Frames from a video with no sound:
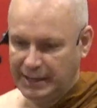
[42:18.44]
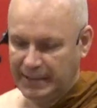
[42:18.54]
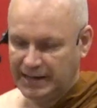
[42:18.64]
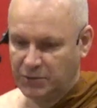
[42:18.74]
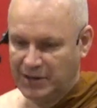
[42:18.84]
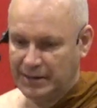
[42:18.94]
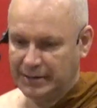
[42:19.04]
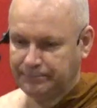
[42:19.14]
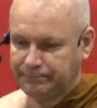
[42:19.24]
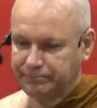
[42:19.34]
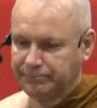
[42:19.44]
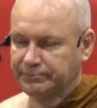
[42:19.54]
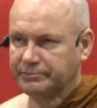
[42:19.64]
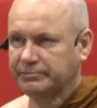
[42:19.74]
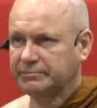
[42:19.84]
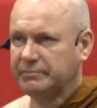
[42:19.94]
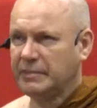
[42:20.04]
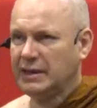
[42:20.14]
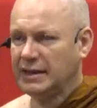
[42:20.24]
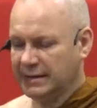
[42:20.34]
uh as well.
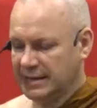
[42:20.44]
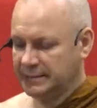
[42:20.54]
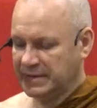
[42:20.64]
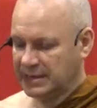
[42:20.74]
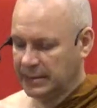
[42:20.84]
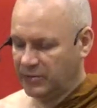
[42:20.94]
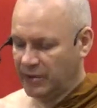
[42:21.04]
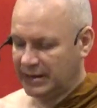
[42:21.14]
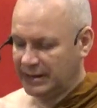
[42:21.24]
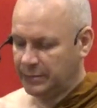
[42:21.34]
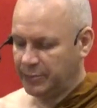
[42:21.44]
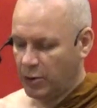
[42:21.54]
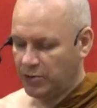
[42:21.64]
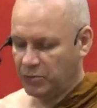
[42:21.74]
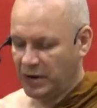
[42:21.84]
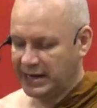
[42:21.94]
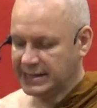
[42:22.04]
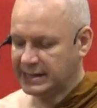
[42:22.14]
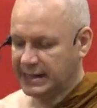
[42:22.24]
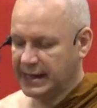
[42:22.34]
And this means liberated in both
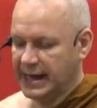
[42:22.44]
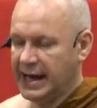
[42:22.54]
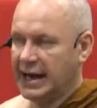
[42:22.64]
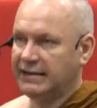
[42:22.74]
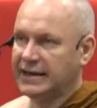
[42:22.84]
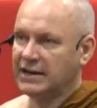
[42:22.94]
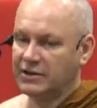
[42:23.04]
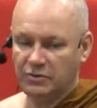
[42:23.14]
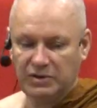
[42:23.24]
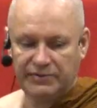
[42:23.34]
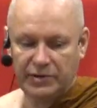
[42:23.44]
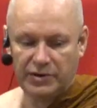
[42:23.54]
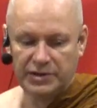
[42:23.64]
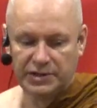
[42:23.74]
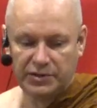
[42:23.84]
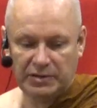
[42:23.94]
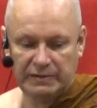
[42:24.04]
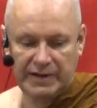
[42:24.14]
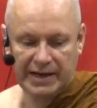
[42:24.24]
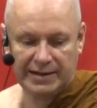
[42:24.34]
ways. Uh, and that refers to
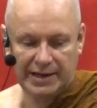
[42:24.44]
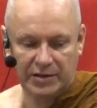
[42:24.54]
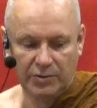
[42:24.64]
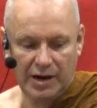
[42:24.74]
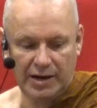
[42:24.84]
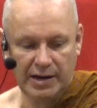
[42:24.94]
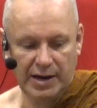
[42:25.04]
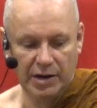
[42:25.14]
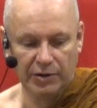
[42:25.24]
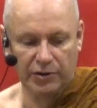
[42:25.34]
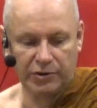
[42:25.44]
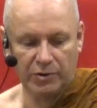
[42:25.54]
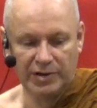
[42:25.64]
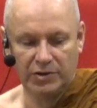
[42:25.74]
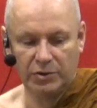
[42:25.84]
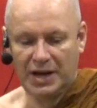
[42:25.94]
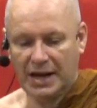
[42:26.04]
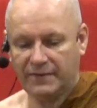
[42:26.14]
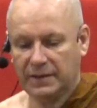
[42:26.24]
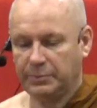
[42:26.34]
the fact that you are, not only do you
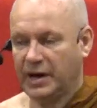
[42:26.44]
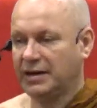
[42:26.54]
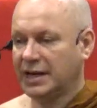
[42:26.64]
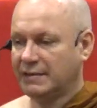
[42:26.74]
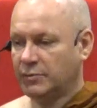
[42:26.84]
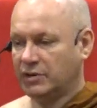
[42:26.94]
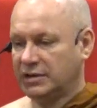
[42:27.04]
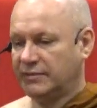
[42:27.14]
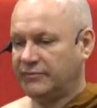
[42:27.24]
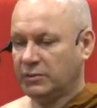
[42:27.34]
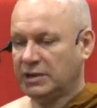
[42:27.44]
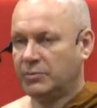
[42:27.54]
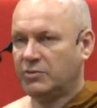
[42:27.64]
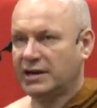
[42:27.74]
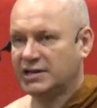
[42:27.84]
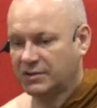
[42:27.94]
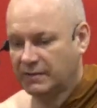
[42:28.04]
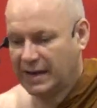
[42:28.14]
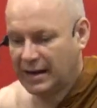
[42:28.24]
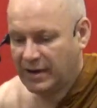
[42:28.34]
have the Panyavimutti, the full liberation
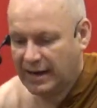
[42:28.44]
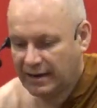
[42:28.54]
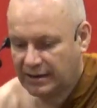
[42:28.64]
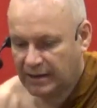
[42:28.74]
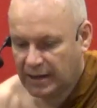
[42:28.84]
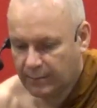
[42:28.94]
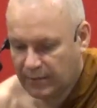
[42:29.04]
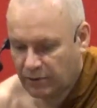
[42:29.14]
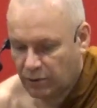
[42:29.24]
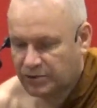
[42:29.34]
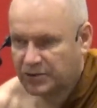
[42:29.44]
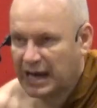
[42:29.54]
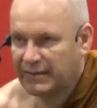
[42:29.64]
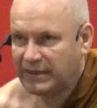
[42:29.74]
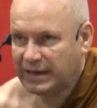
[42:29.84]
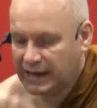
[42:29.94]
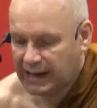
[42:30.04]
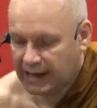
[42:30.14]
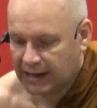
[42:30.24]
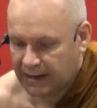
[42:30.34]
of the Arahant, but you also have the,
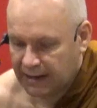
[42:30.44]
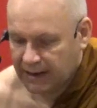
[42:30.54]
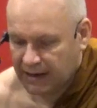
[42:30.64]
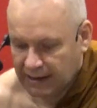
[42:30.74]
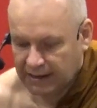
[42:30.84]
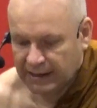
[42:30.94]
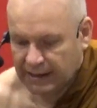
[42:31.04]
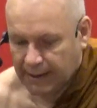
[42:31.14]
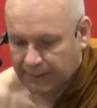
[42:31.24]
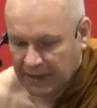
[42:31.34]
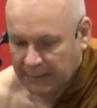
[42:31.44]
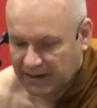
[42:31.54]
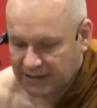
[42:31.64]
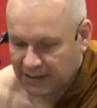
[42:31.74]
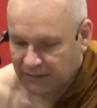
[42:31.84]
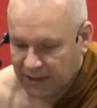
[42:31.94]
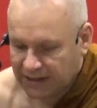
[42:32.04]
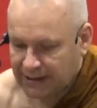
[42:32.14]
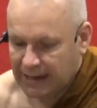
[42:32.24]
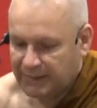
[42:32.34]
uh, the uh, immaterial
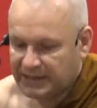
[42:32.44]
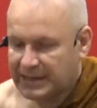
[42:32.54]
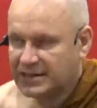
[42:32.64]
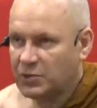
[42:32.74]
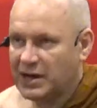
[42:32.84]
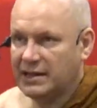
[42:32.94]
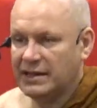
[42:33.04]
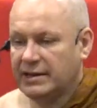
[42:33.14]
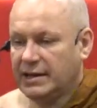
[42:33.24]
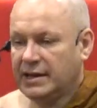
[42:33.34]
attainments as well.